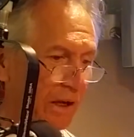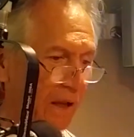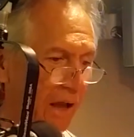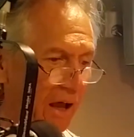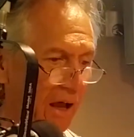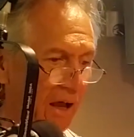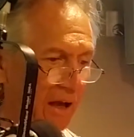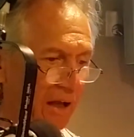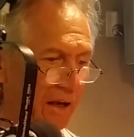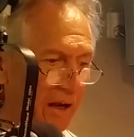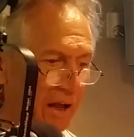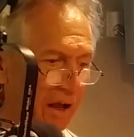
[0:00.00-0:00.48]

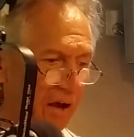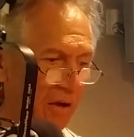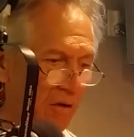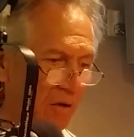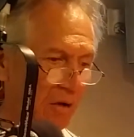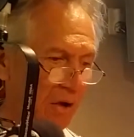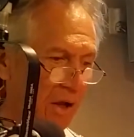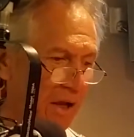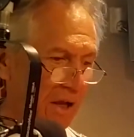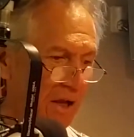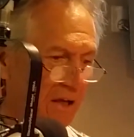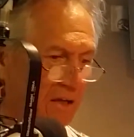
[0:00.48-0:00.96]
Laha
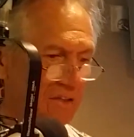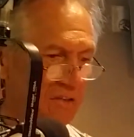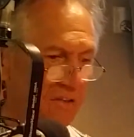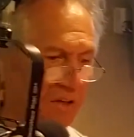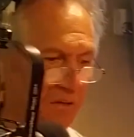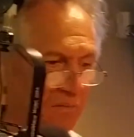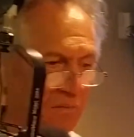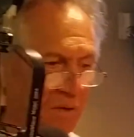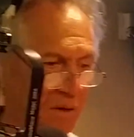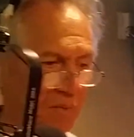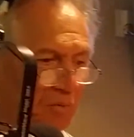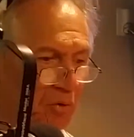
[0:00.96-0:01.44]
now.
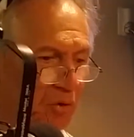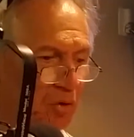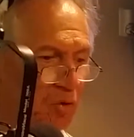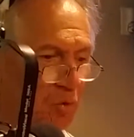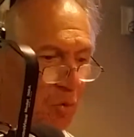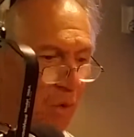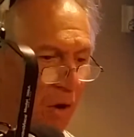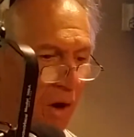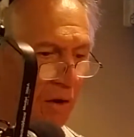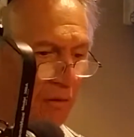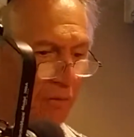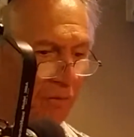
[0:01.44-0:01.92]
September
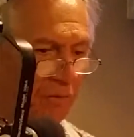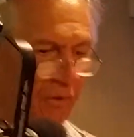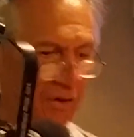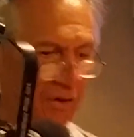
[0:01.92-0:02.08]
12th.